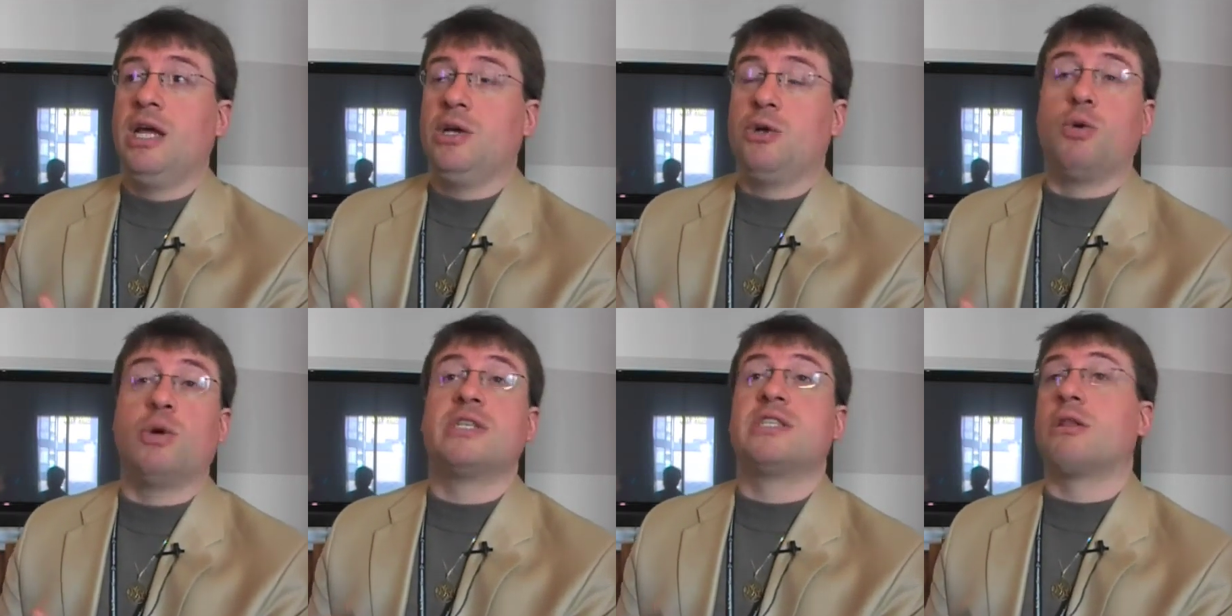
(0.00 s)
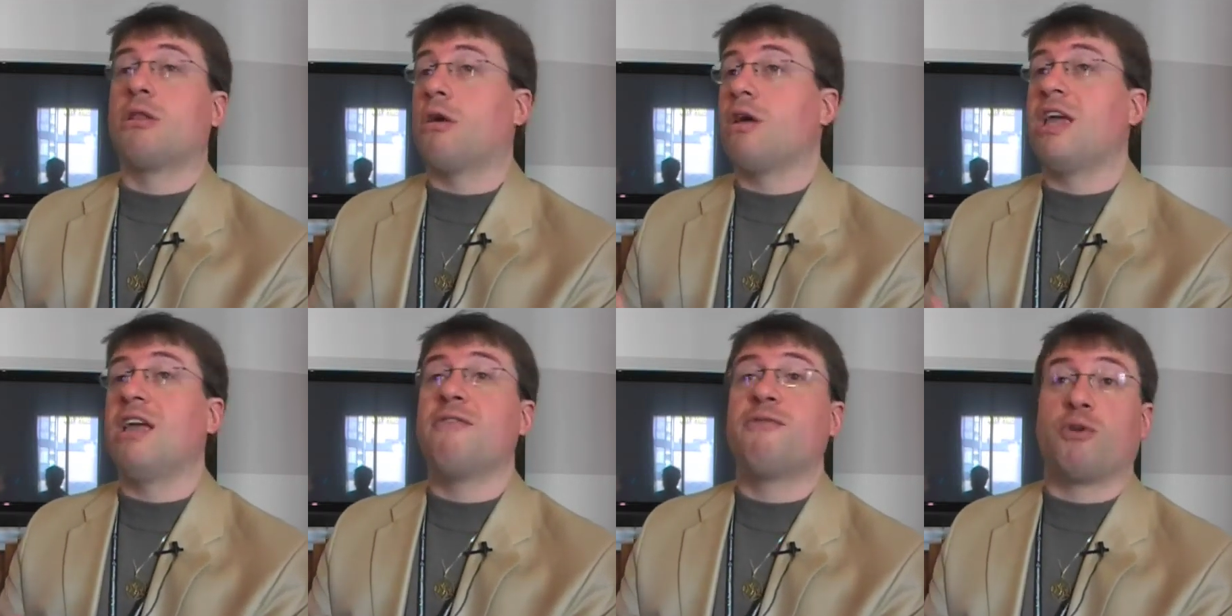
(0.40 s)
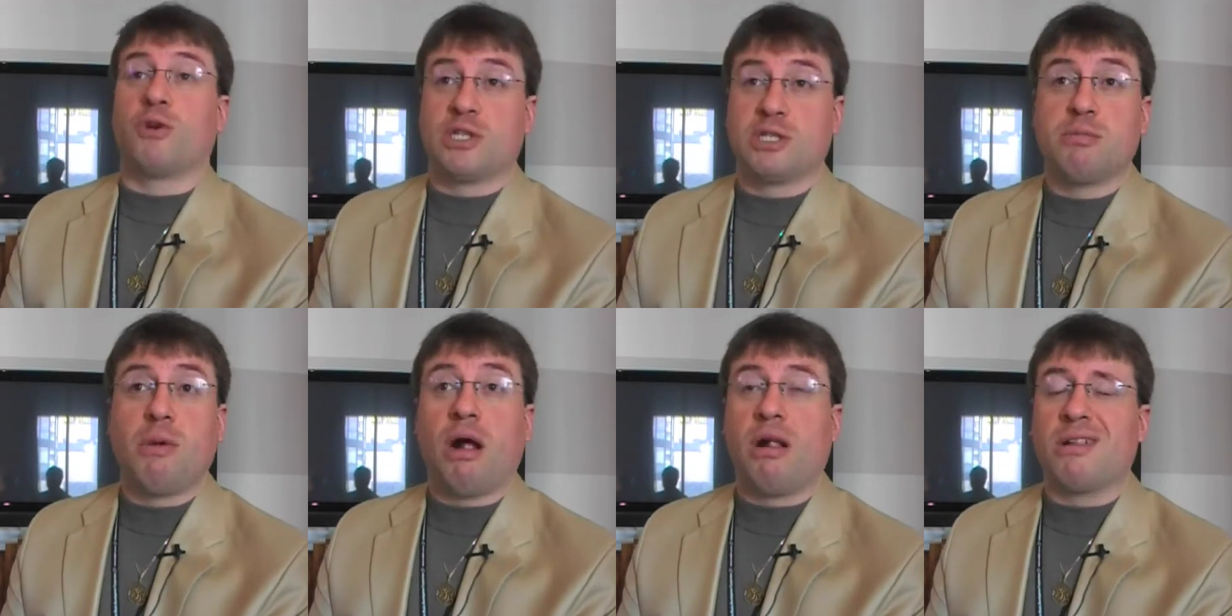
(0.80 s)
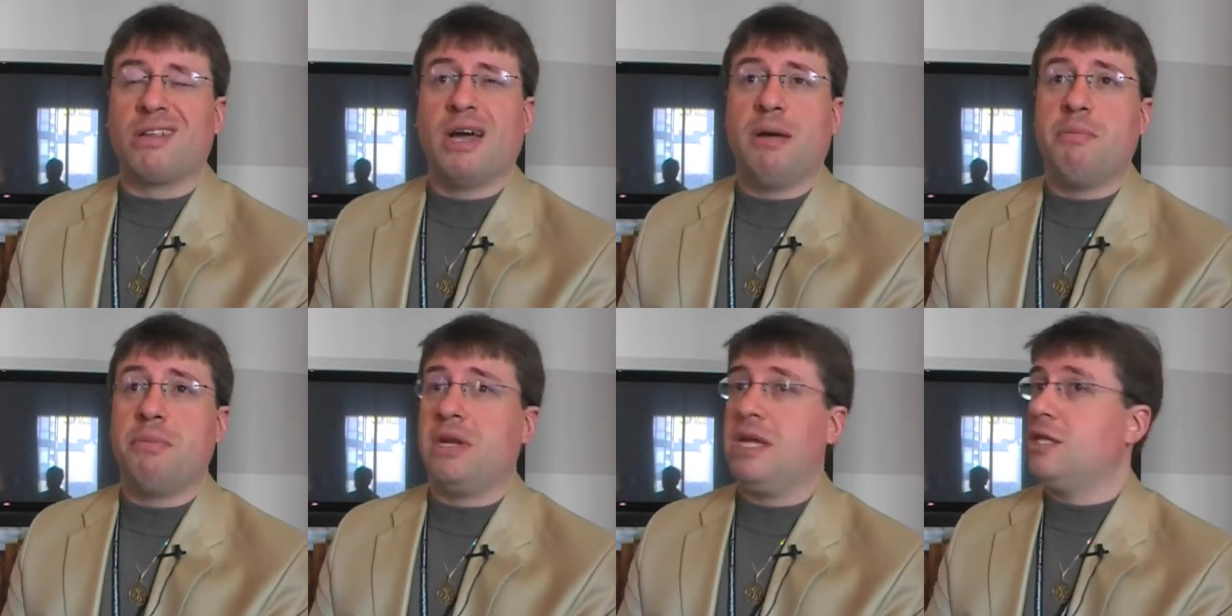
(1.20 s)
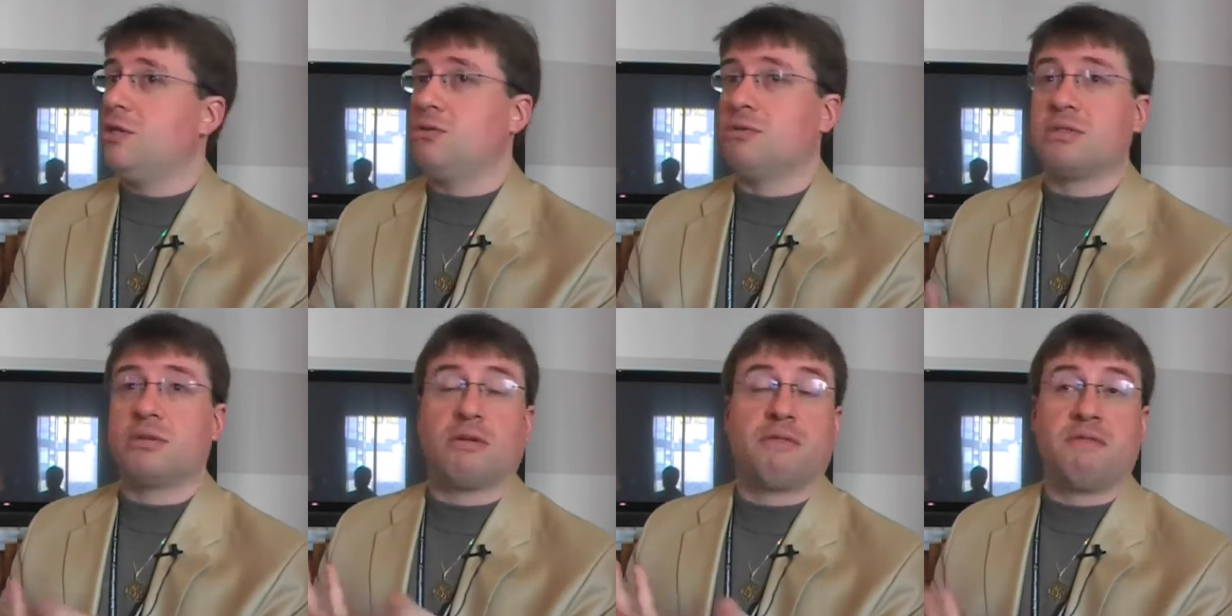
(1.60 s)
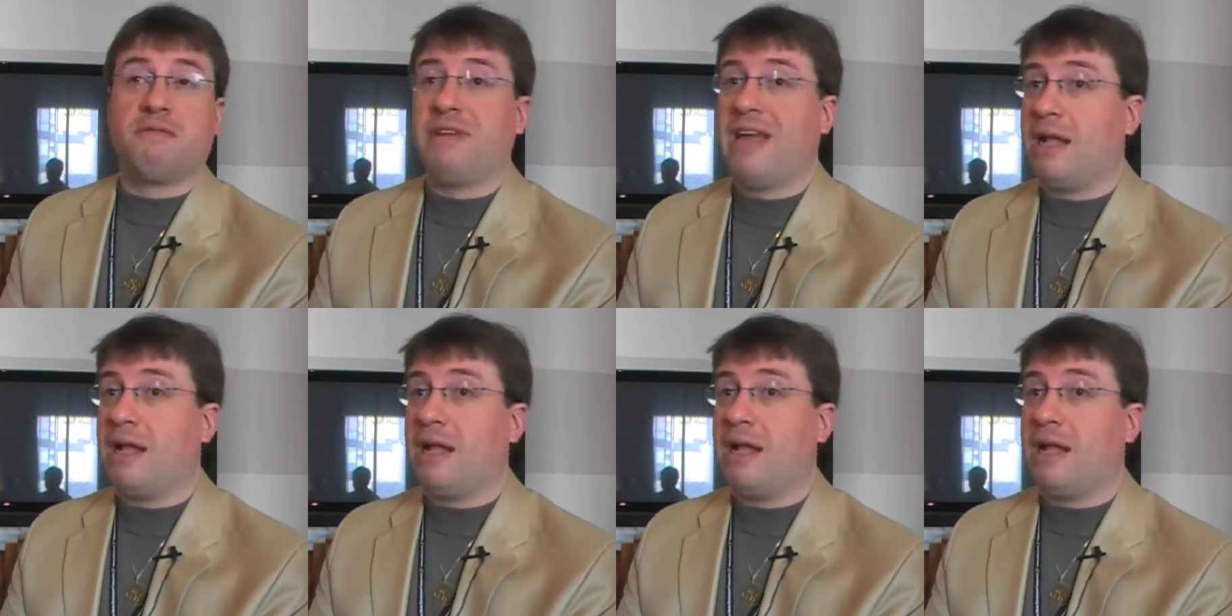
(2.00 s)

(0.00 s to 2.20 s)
who was looking for a small company to sort of